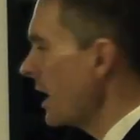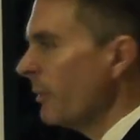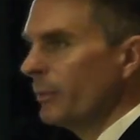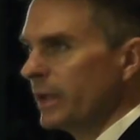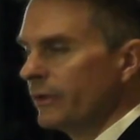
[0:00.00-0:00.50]

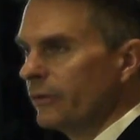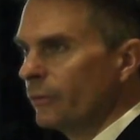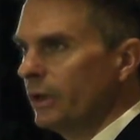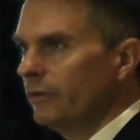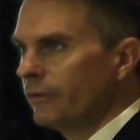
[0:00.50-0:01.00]
couple
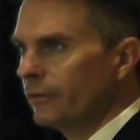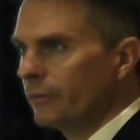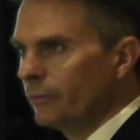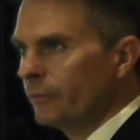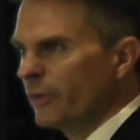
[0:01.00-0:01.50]
because we've
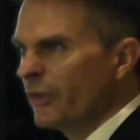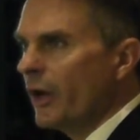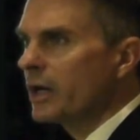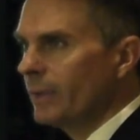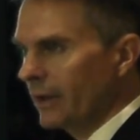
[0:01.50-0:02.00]

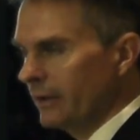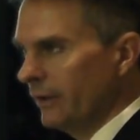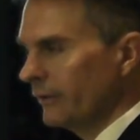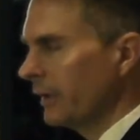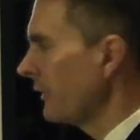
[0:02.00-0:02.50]
thought about
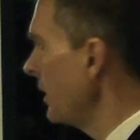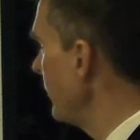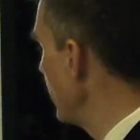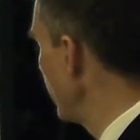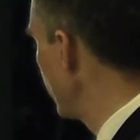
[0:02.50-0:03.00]
these things and even done